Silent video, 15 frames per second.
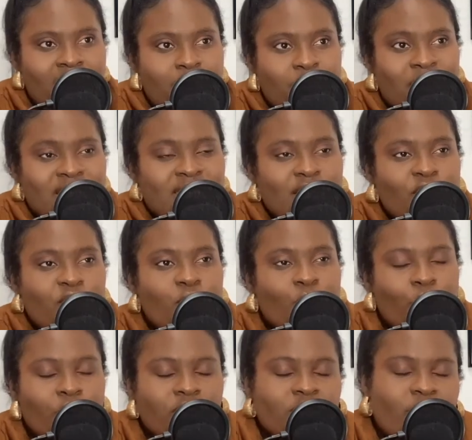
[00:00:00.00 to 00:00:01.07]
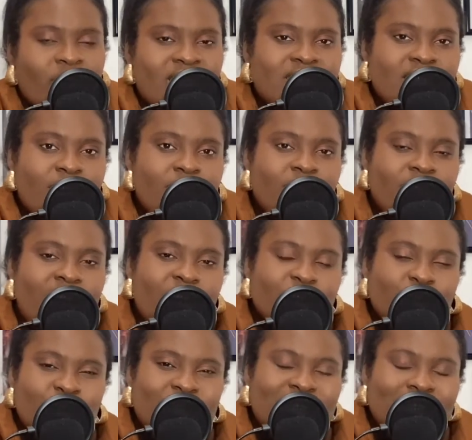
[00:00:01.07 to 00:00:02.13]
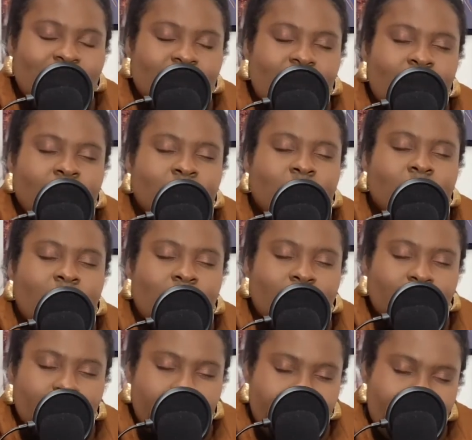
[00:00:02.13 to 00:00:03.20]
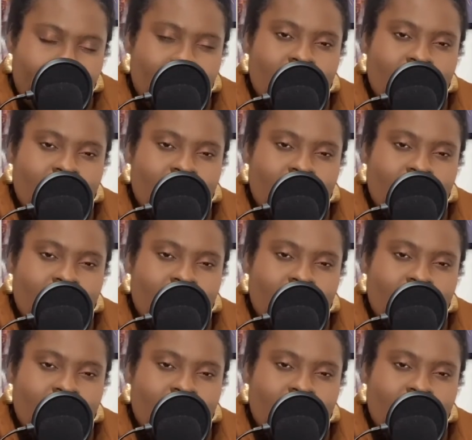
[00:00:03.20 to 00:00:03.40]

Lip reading: My self-worth or my self-value needed a lot of work.